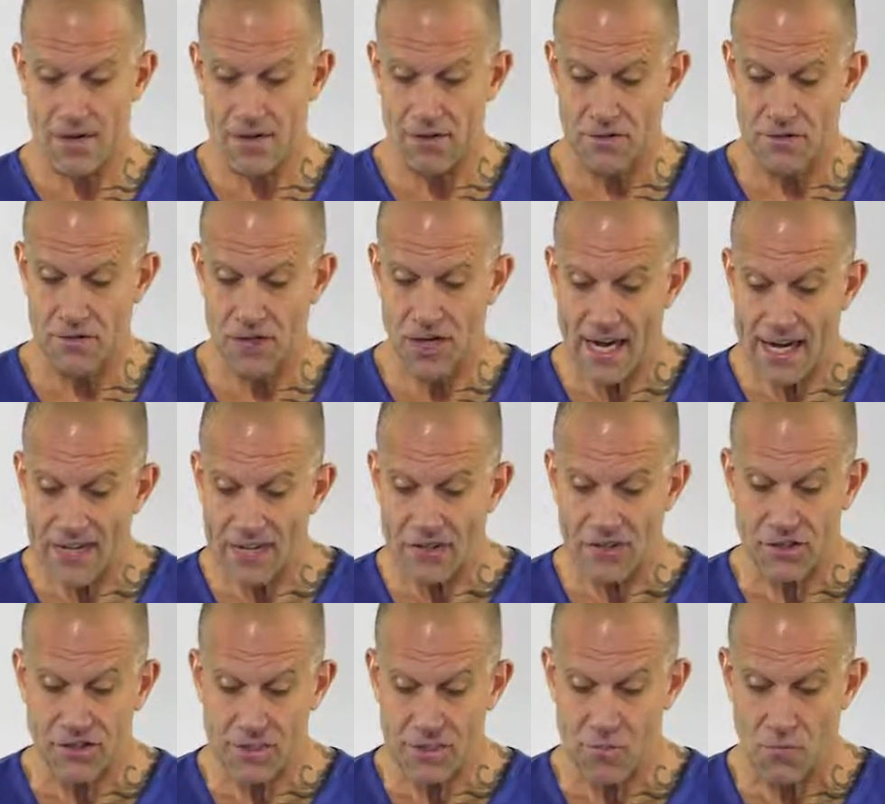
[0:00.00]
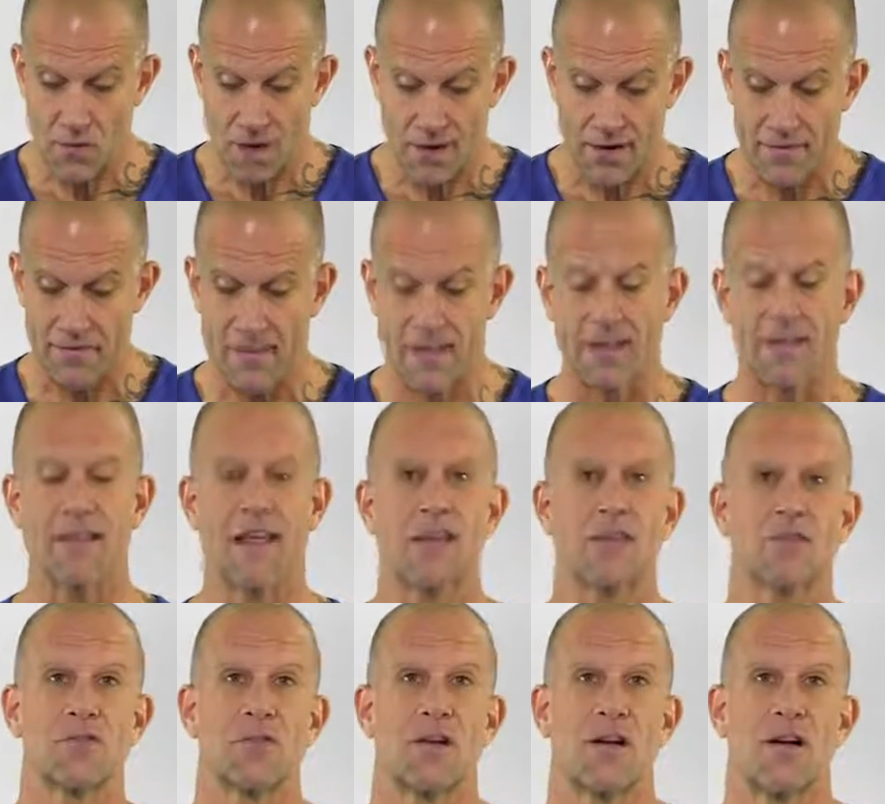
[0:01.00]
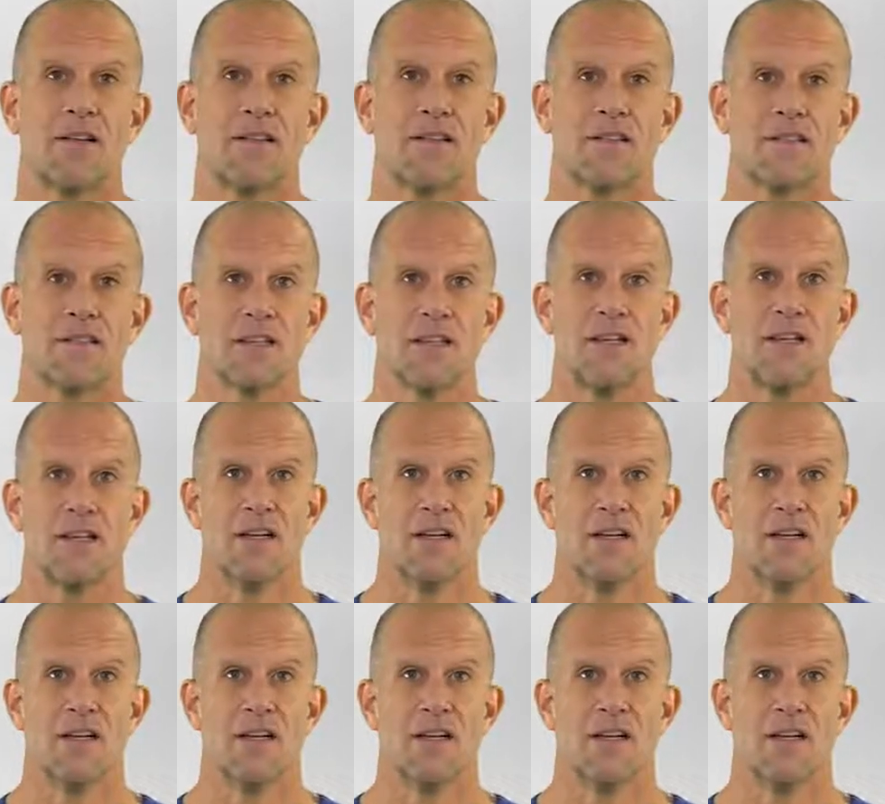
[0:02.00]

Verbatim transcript: You're changing where the electrons,